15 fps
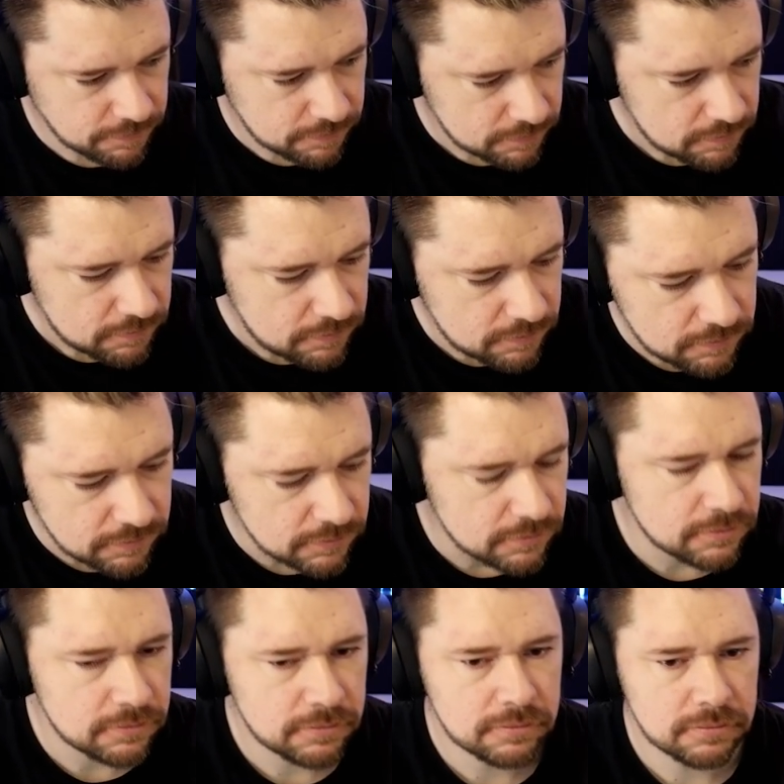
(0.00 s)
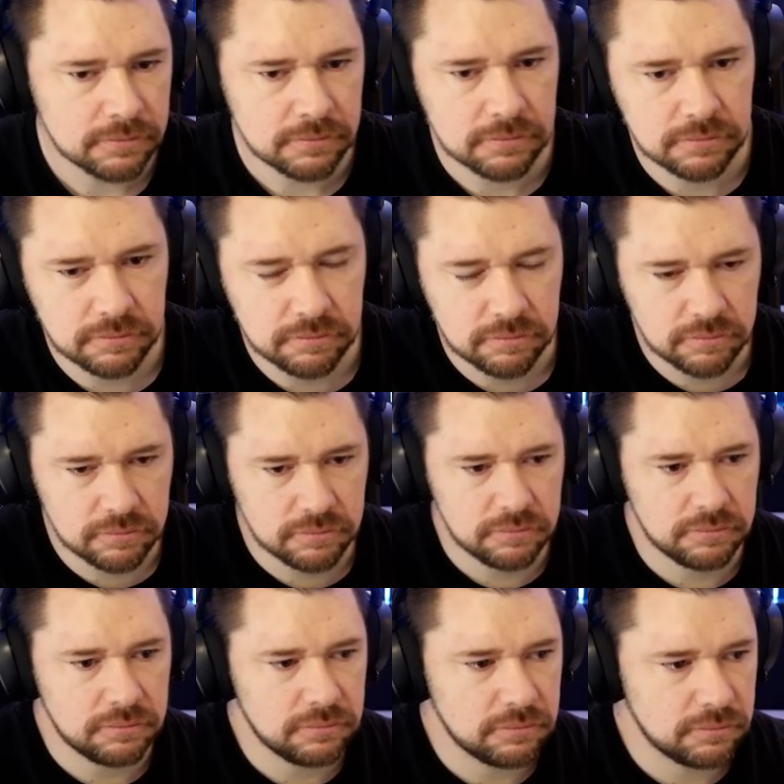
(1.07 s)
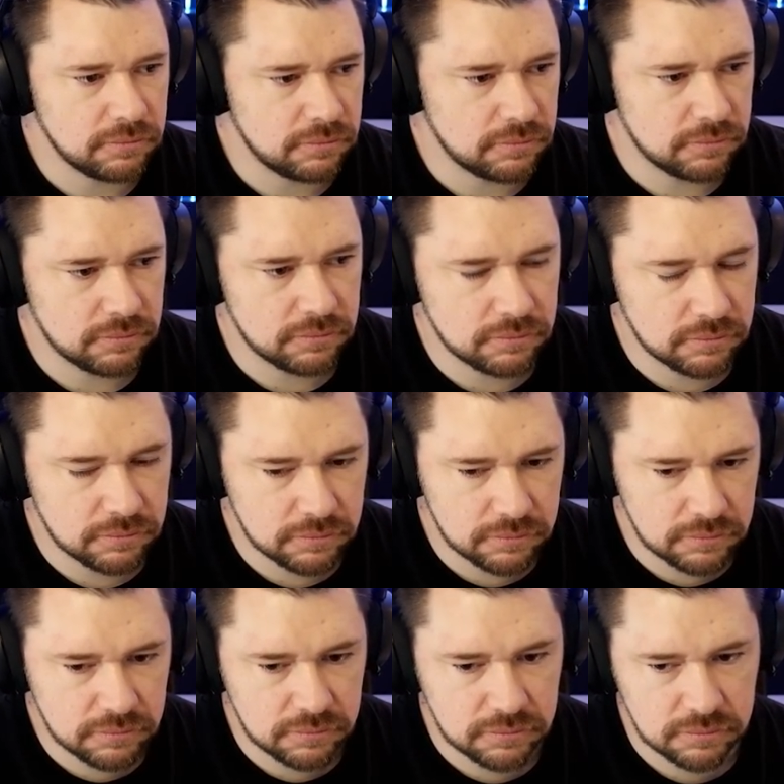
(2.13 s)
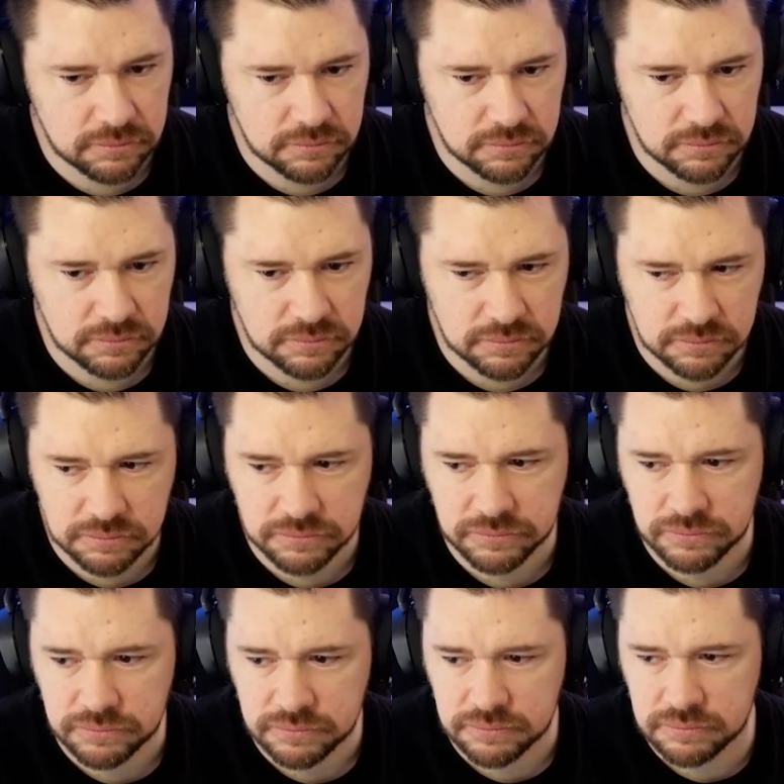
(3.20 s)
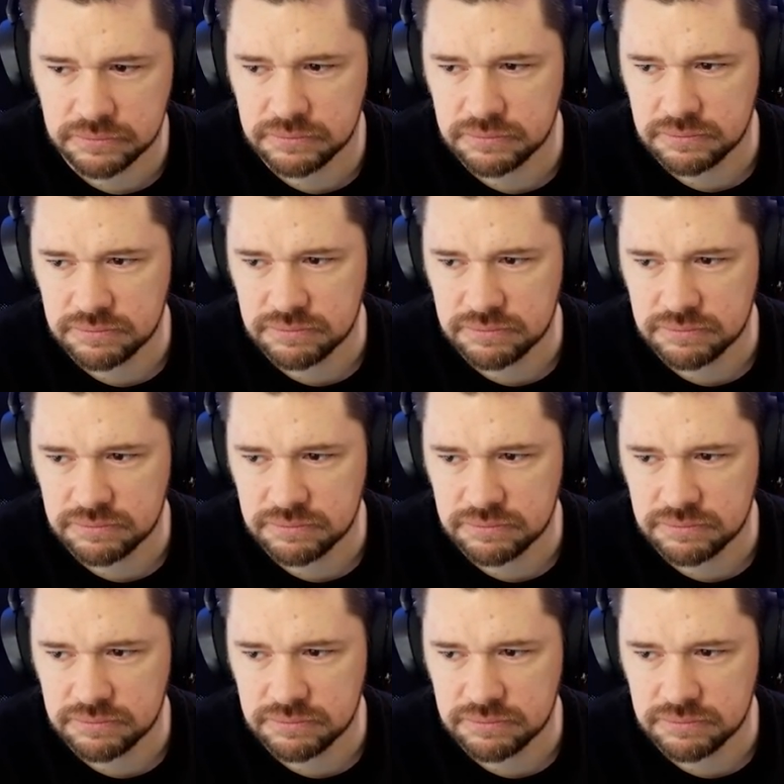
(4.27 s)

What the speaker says: This person isn't speaking.